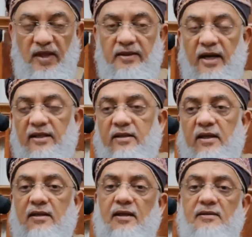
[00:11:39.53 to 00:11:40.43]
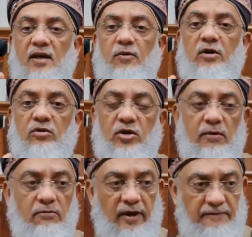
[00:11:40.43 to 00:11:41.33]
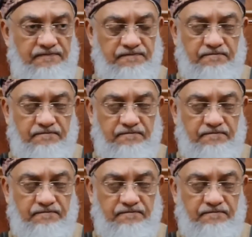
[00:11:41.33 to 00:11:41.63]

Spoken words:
There are three things I want you to keep in mind.